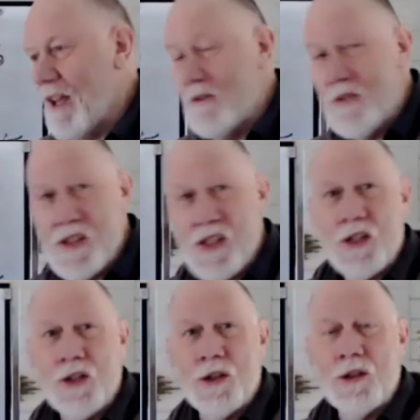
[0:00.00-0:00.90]

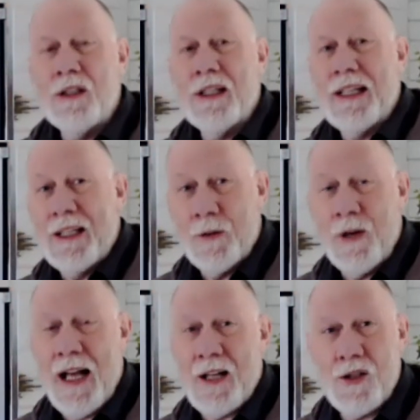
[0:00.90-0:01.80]
physical
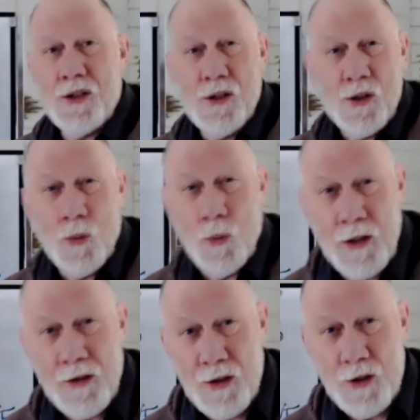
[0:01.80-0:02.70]
interactions
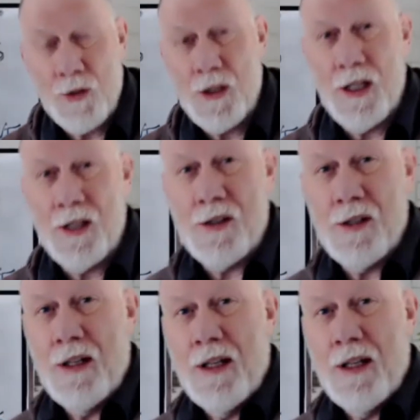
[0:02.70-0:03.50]
with the trees?